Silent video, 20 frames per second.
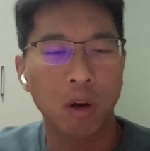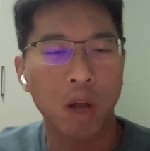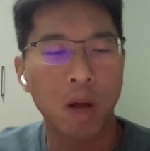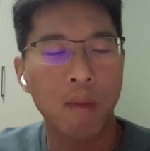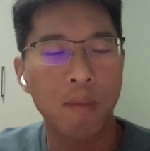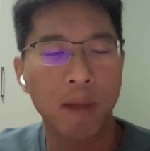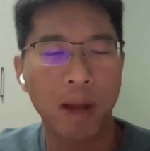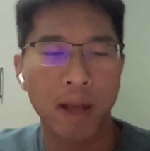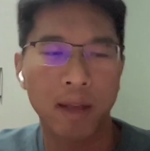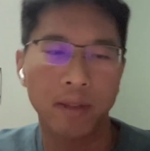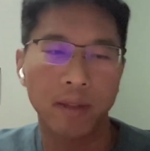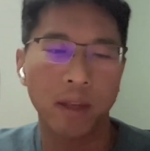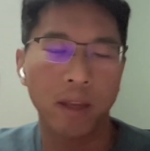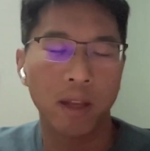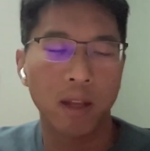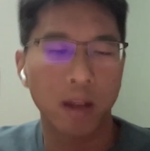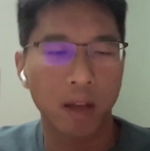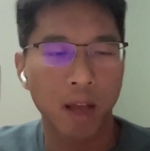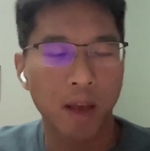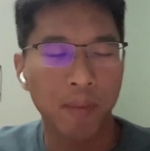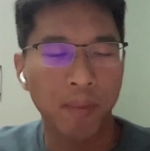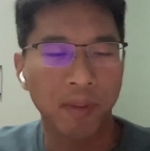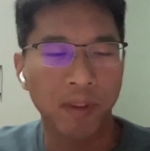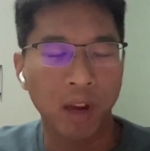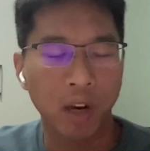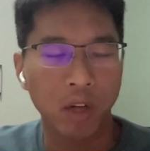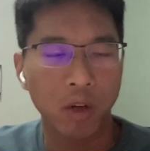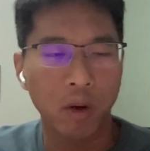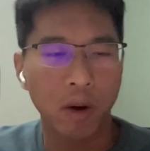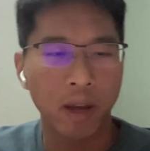or complex data can be
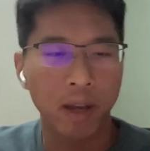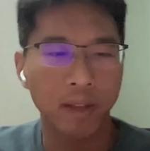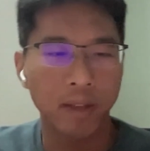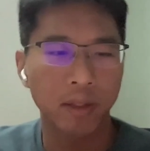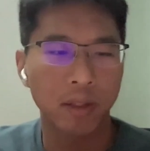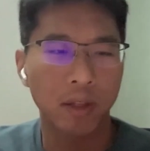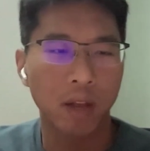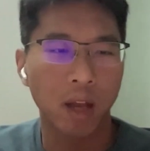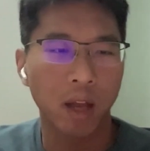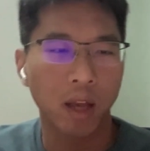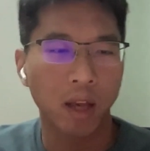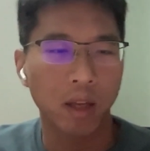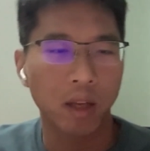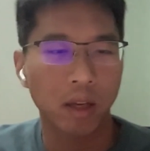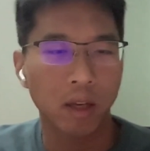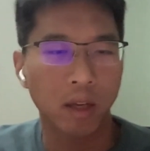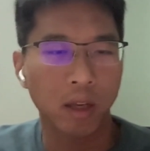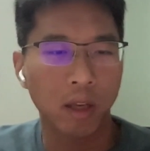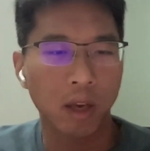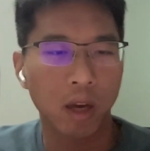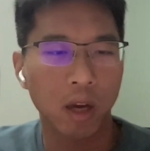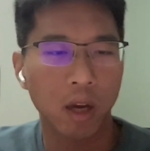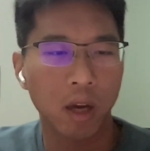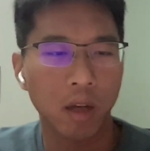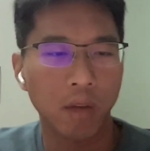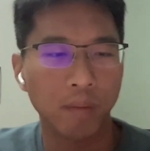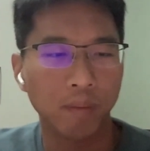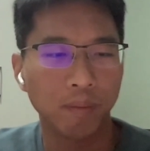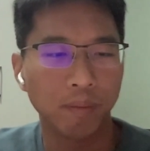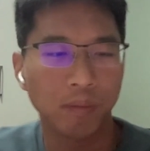vectorized, like
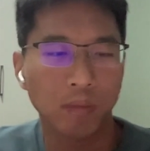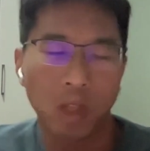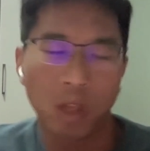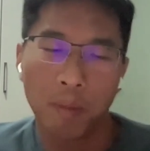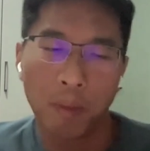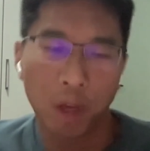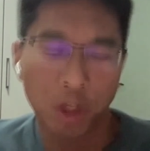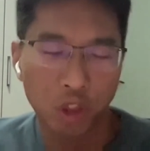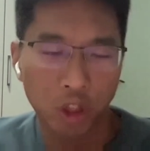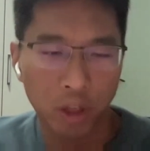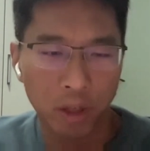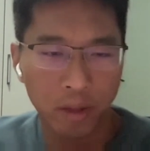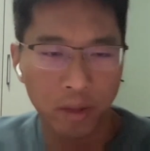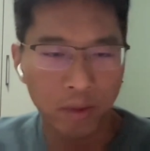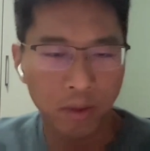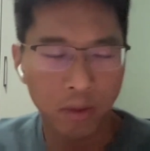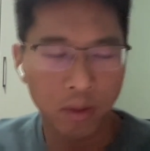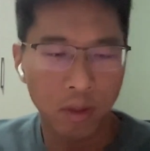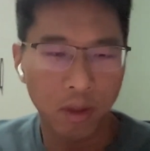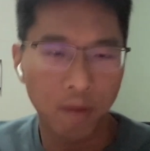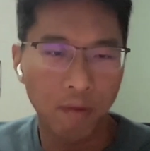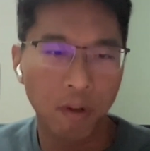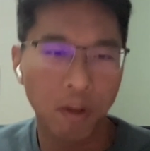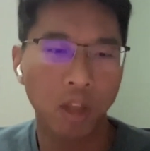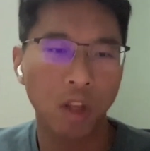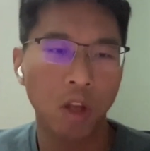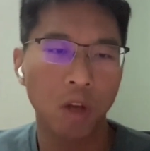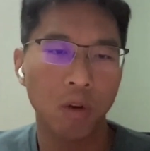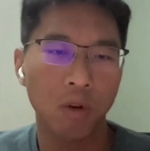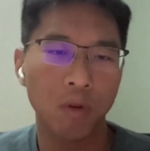images,
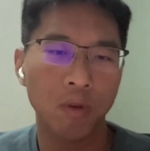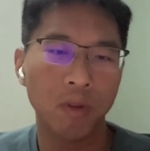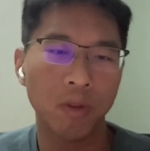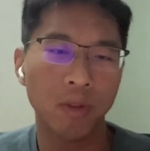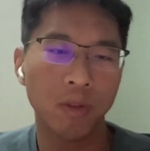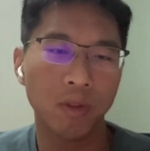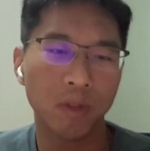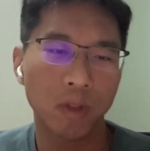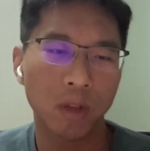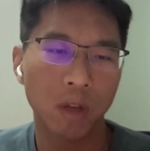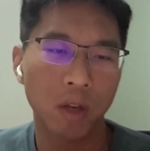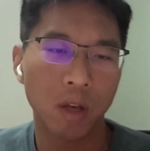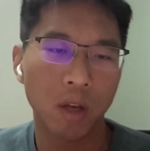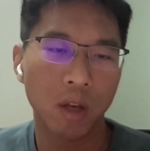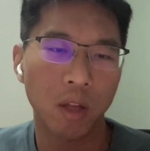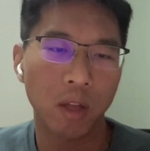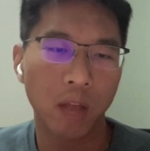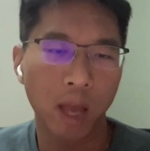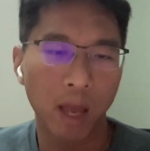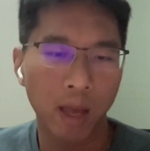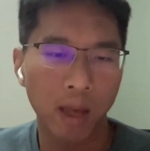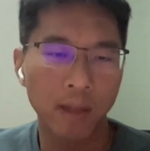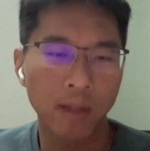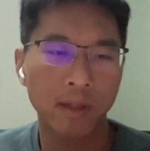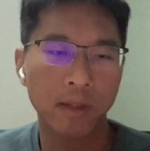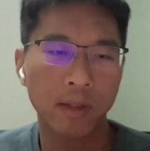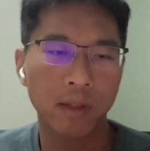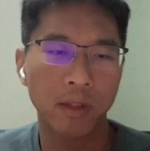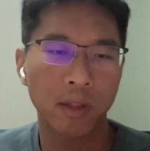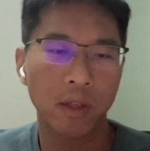videos,
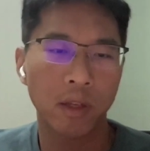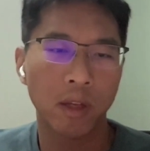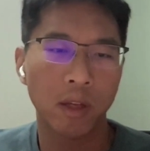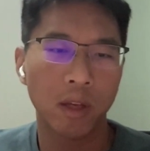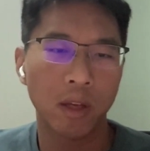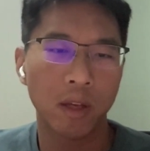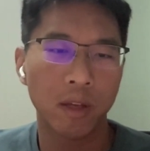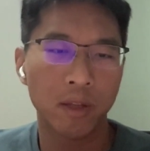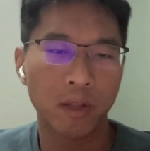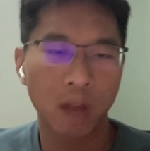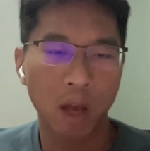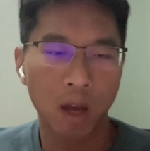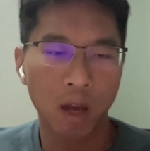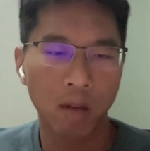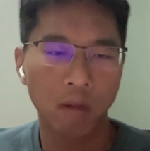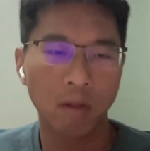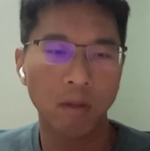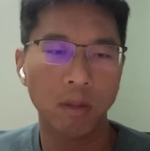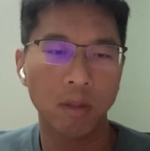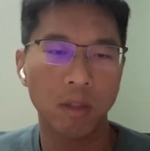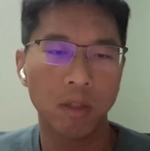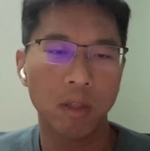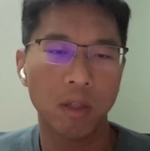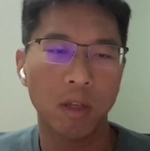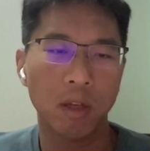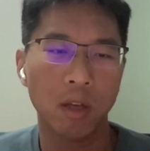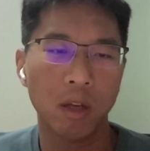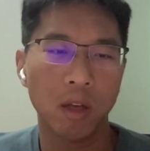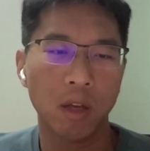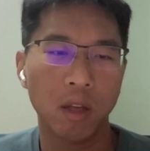text, sound,
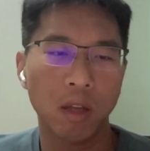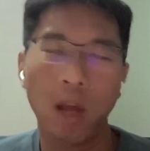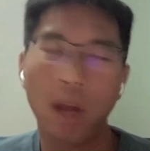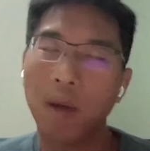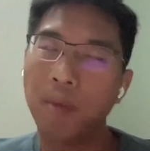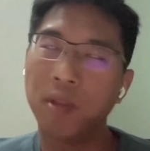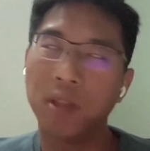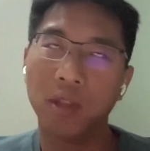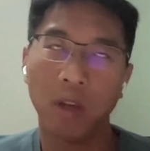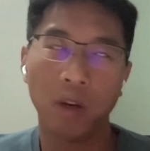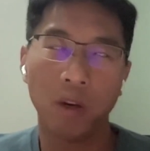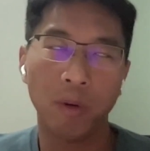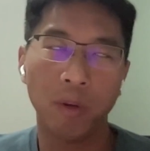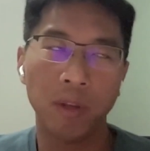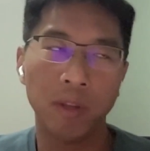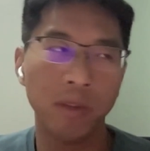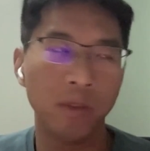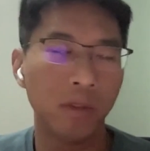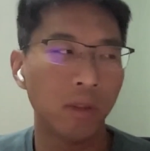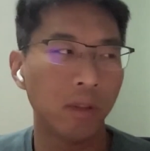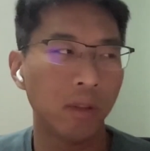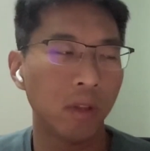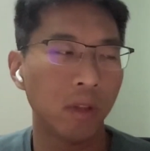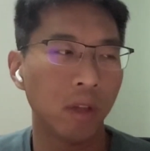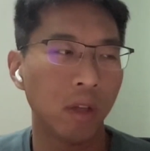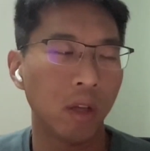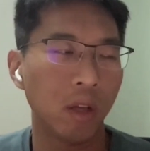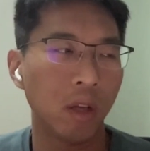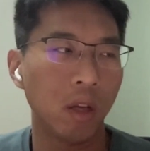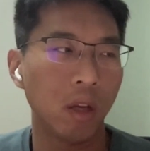time series.
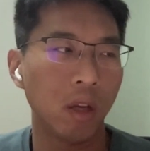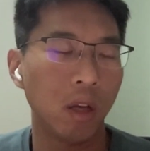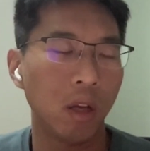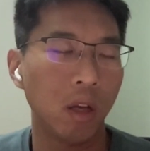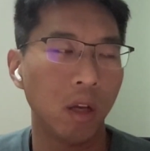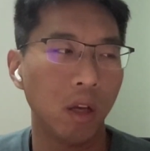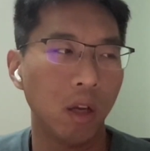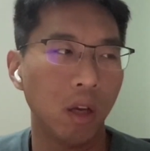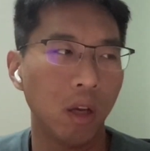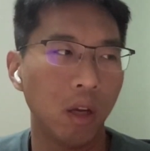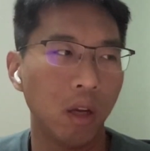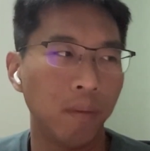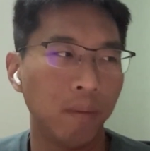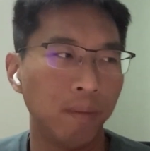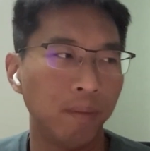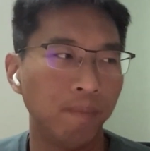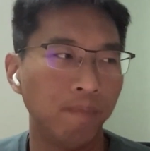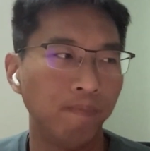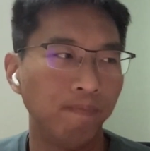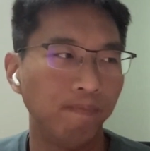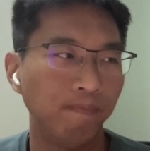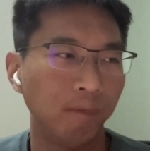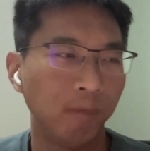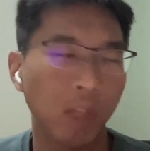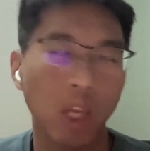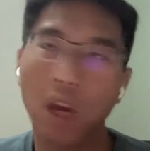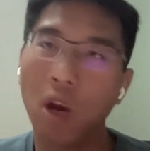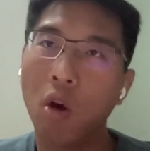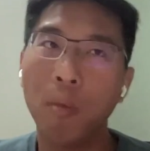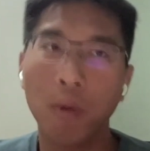
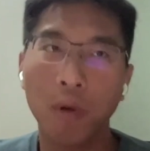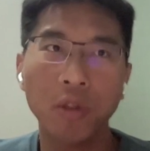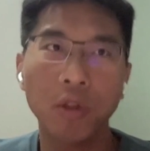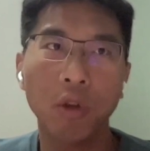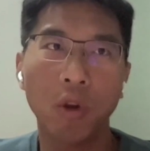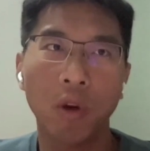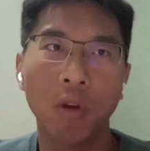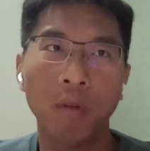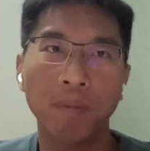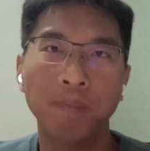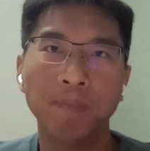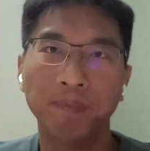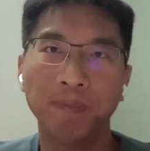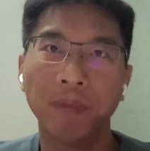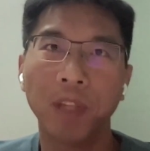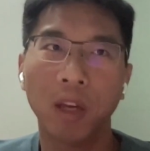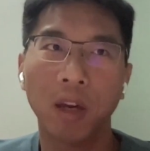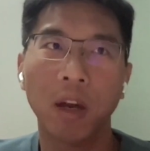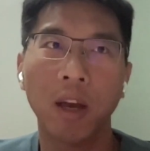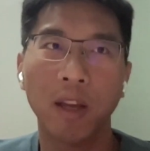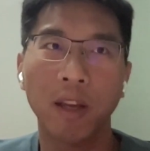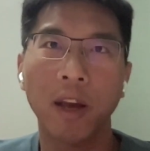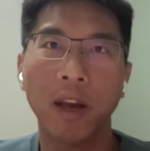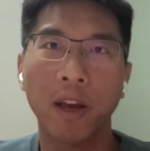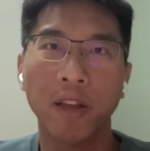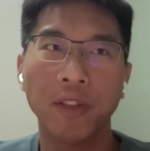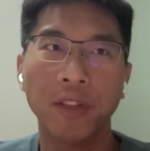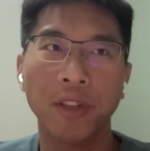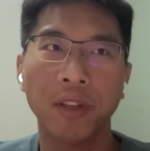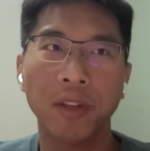Almost all. Yeah,
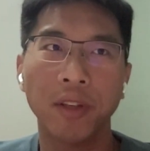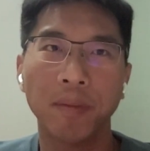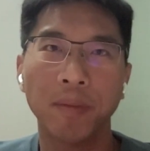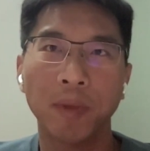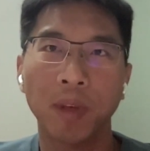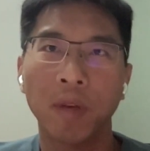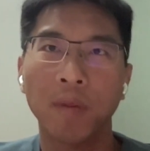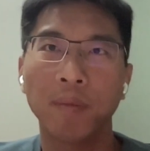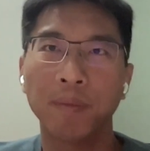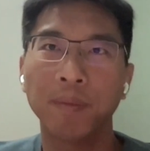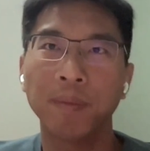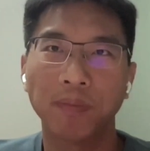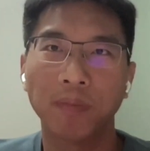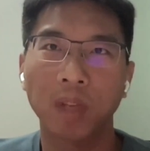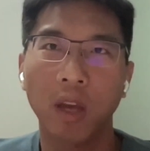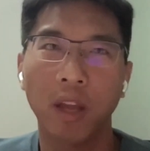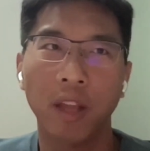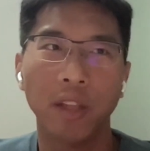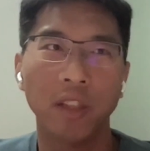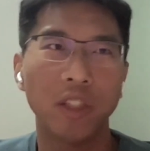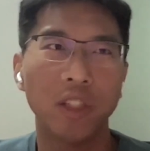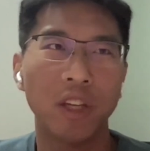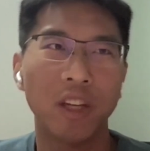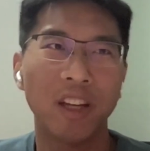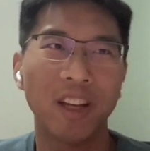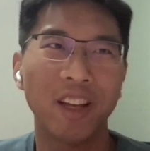I think. Yeah. And